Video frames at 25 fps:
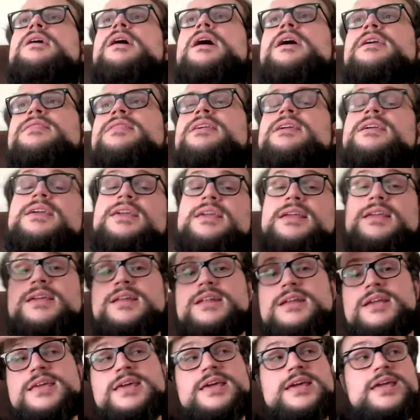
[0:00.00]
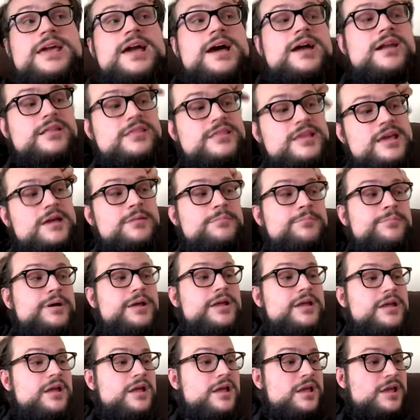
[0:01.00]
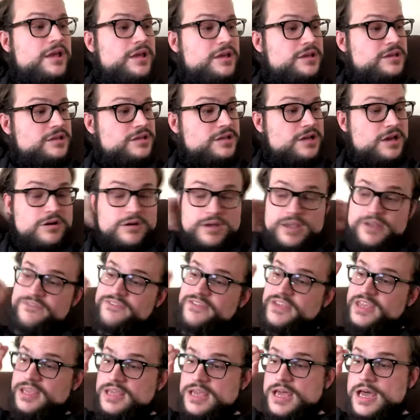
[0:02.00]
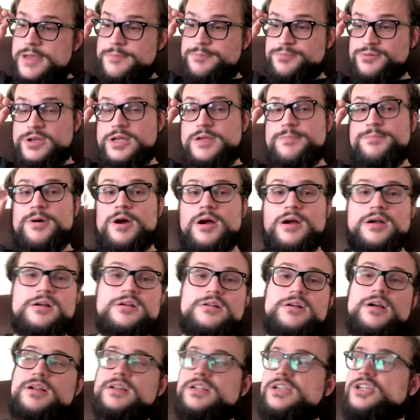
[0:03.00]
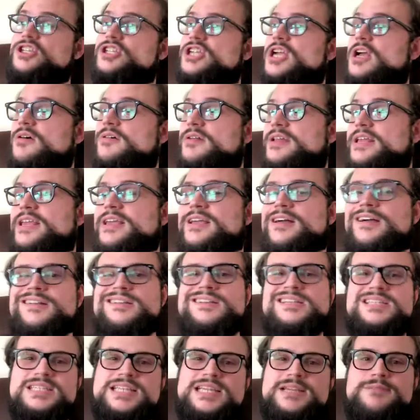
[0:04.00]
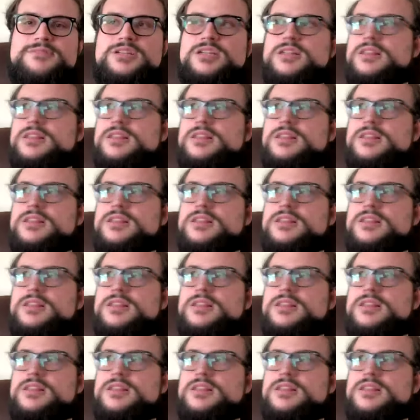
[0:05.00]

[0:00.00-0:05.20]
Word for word: I think he'd get a kick out of them. But you know, if he got Priya Parker on his show and he got Nassim